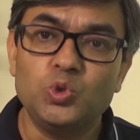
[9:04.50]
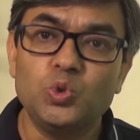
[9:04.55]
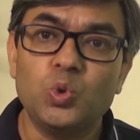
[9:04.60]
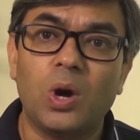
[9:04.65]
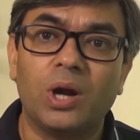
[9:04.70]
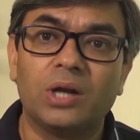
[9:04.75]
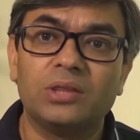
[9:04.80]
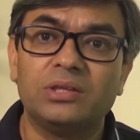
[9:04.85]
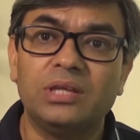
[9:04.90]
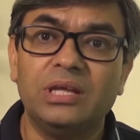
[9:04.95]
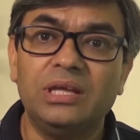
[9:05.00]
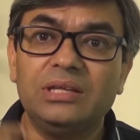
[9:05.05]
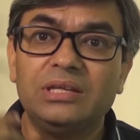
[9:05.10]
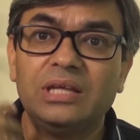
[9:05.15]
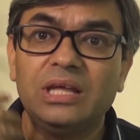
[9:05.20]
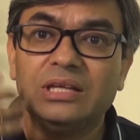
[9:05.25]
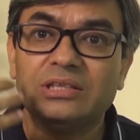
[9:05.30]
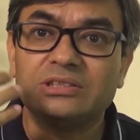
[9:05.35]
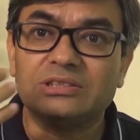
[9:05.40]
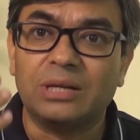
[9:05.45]
you are
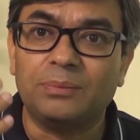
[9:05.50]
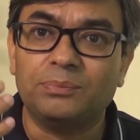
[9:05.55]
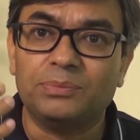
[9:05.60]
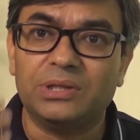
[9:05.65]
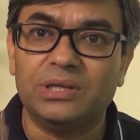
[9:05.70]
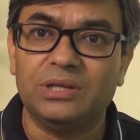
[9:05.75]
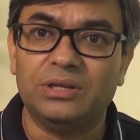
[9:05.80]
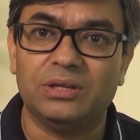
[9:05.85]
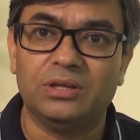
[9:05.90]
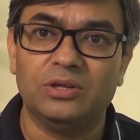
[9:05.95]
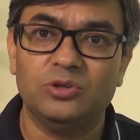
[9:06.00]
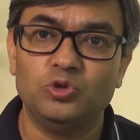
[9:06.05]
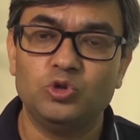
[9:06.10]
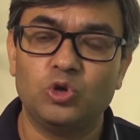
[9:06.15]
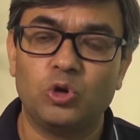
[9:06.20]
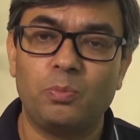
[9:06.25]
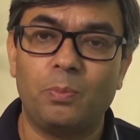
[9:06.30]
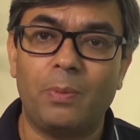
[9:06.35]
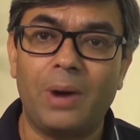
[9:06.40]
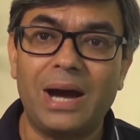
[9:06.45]
thinking something.
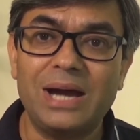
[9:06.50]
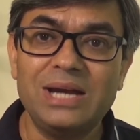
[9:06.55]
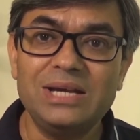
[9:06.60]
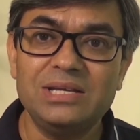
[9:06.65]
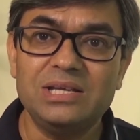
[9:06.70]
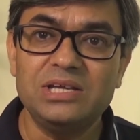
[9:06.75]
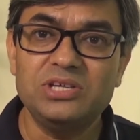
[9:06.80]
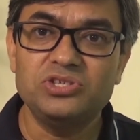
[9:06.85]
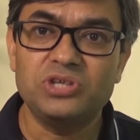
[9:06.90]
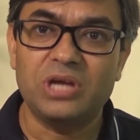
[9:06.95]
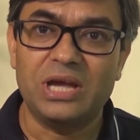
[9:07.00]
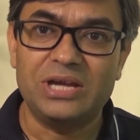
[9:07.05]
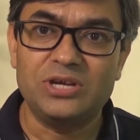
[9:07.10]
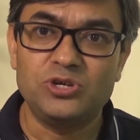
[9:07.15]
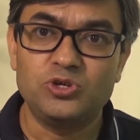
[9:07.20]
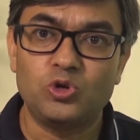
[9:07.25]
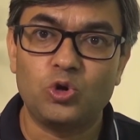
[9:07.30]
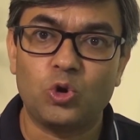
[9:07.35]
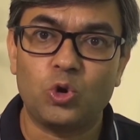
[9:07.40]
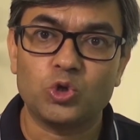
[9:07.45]
Your mind is
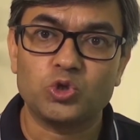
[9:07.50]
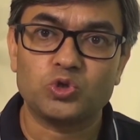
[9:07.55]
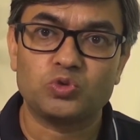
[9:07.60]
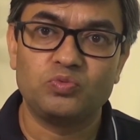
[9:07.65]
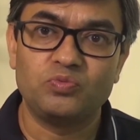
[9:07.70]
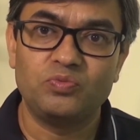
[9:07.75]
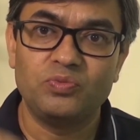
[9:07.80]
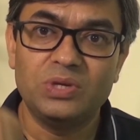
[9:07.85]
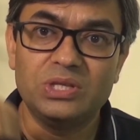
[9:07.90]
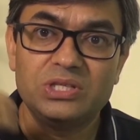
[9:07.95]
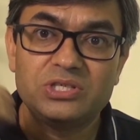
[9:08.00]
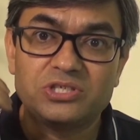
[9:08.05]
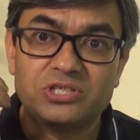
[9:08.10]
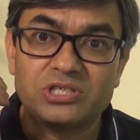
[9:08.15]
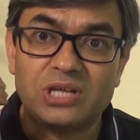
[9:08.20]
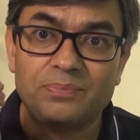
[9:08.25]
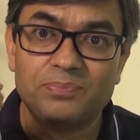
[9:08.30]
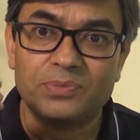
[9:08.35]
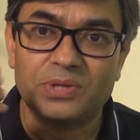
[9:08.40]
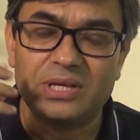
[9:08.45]
engrossed with
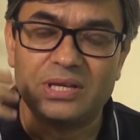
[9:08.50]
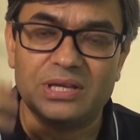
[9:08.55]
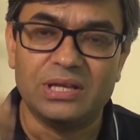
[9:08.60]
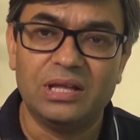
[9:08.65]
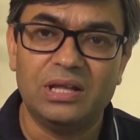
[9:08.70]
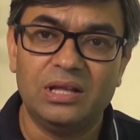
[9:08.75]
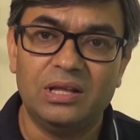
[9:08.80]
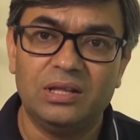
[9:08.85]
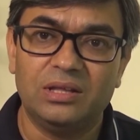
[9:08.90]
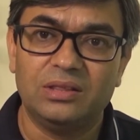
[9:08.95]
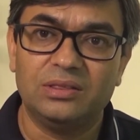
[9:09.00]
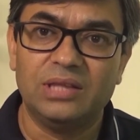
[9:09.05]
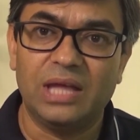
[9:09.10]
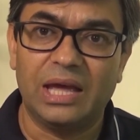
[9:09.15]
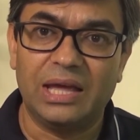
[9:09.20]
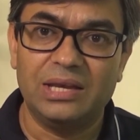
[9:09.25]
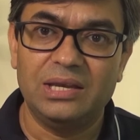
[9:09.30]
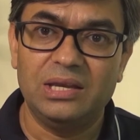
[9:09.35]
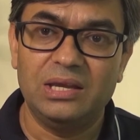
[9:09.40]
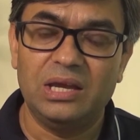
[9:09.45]
something.
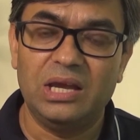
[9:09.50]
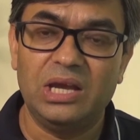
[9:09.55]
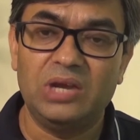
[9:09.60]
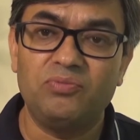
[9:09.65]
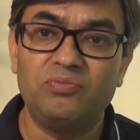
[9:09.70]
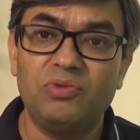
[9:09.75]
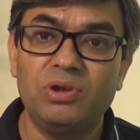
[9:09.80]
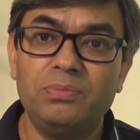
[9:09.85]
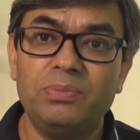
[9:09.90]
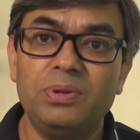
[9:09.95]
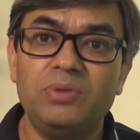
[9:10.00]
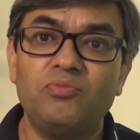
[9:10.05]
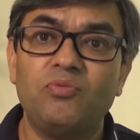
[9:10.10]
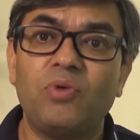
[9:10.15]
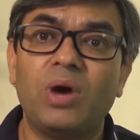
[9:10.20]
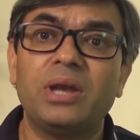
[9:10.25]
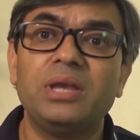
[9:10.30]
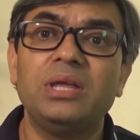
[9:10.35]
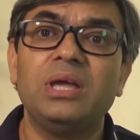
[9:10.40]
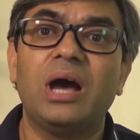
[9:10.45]
Then it will be
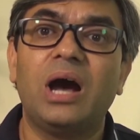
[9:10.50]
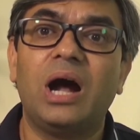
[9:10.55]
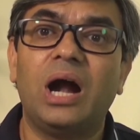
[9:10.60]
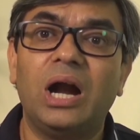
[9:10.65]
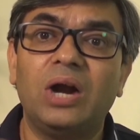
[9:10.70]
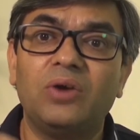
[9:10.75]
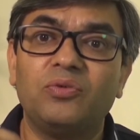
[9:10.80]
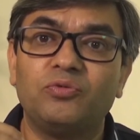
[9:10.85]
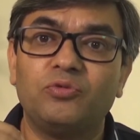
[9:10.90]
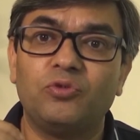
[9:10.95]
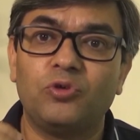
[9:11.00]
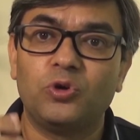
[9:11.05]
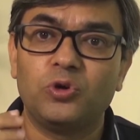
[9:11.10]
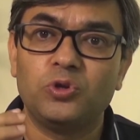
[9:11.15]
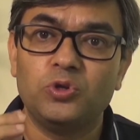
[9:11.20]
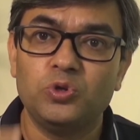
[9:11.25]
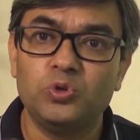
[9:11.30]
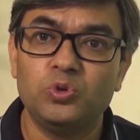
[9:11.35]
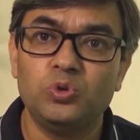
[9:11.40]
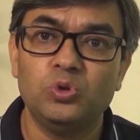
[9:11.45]
very hard
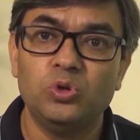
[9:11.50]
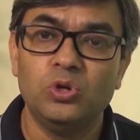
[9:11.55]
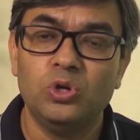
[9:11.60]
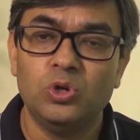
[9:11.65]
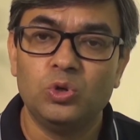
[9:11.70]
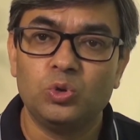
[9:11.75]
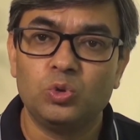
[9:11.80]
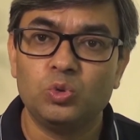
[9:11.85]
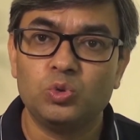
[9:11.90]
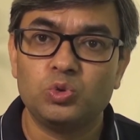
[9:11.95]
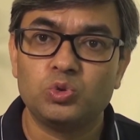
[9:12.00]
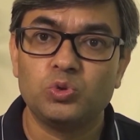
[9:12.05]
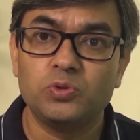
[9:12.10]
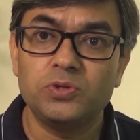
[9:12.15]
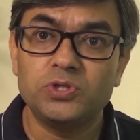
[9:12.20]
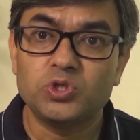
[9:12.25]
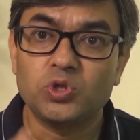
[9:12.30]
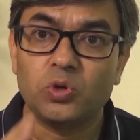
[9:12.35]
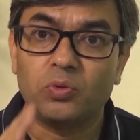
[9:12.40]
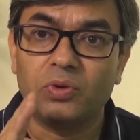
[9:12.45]
for you to
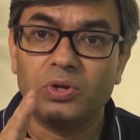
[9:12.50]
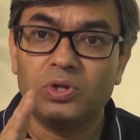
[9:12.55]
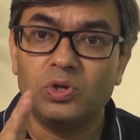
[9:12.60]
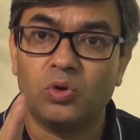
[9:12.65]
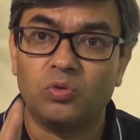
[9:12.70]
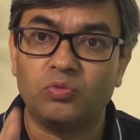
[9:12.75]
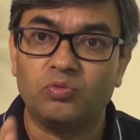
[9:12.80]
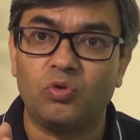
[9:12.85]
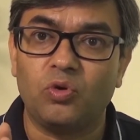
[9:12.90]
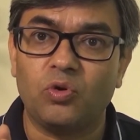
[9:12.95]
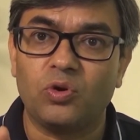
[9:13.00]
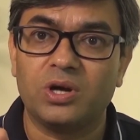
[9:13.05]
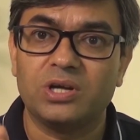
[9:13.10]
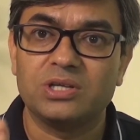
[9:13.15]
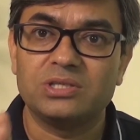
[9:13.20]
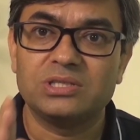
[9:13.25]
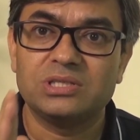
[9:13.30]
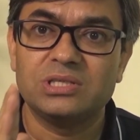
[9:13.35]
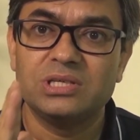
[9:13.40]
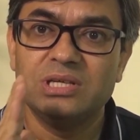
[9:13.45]
switch over your
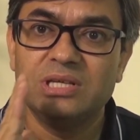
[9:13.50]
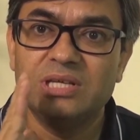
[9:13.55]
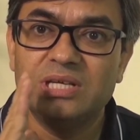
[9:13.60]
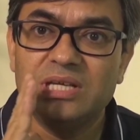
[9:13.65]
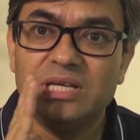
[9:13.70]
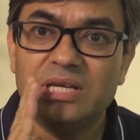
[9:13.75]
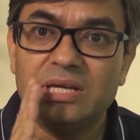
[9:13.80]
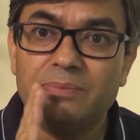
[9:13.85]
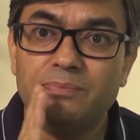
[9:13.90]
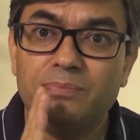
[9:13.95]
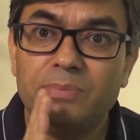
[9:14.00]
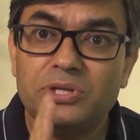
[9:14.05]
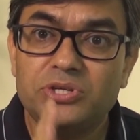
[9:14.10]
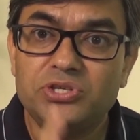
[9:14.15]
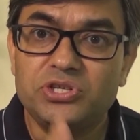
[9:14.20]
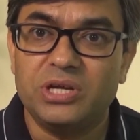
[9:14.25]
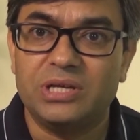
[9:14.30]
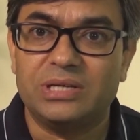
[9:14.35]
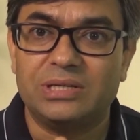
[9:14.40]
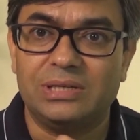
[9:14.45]
focus
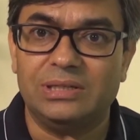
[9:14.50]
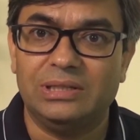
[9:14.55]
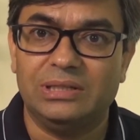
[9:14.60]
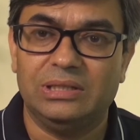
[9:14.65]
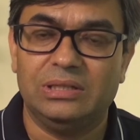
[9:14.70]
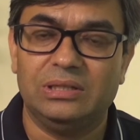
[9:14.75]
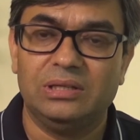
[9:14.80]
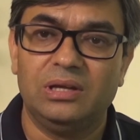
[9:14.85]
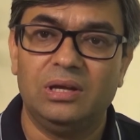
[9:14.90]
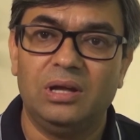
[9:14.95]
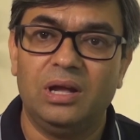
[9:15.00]
immediately.